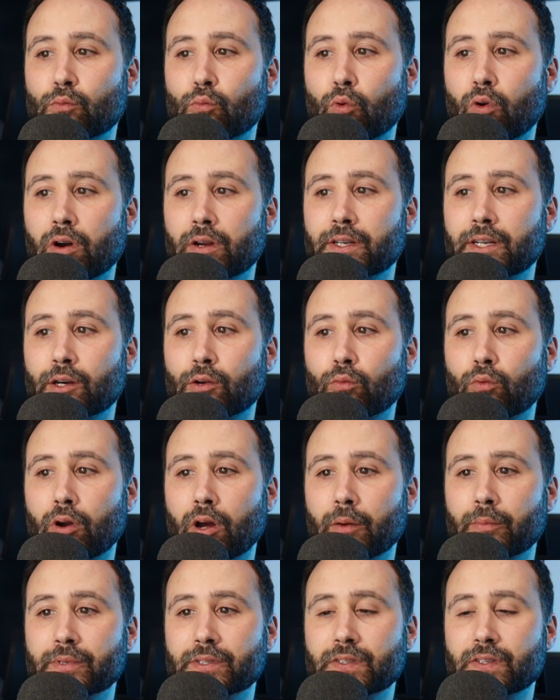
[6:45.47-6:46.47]
Wan'Dale
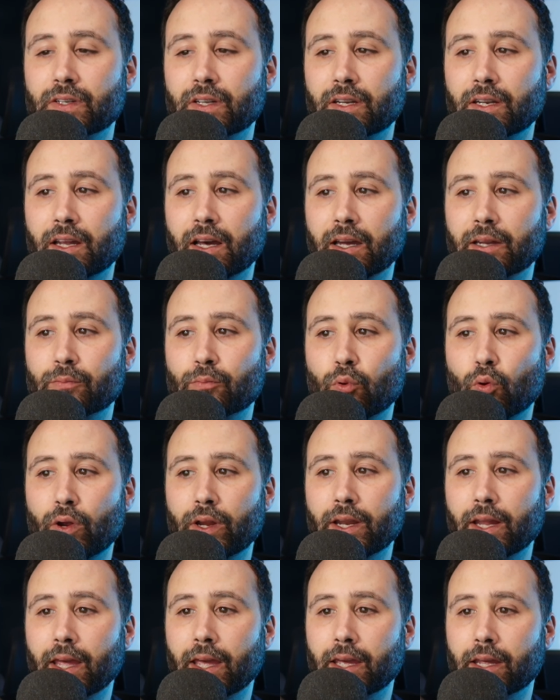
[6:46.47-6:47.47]
Robinson at
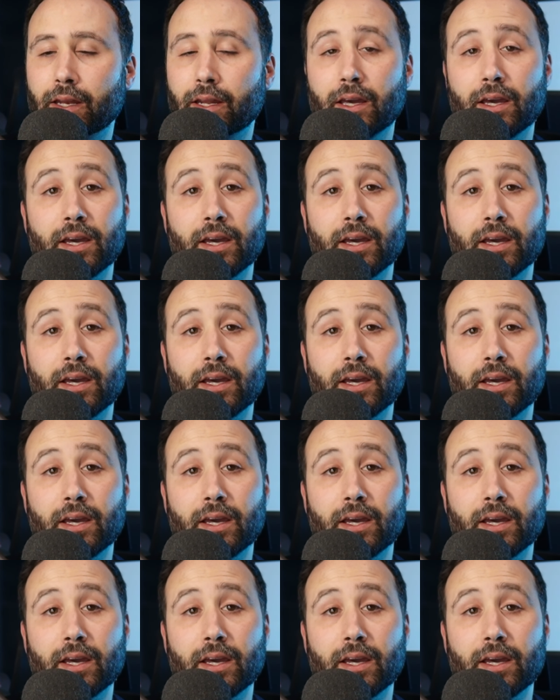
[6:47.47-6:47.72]
9.8,